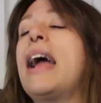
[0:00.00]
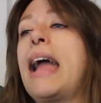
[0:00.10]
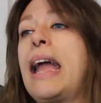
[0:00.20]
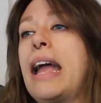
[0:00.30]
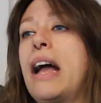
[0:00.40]

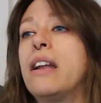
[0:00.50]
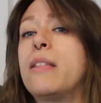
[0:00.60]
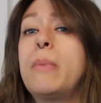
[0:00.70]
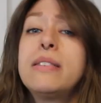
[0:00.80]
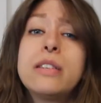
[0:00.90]
and
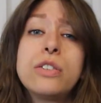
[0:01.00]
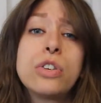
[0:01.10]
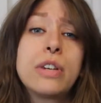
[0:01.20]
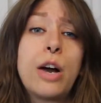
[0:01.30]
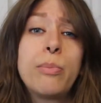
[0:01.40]
the muslin
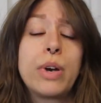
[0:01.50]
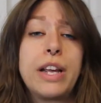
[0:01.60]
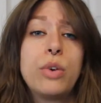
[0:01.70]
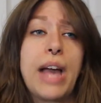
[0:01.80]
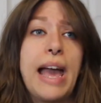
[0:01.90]
turned out
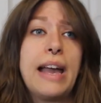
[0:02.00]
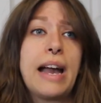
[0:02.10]
pretty okay.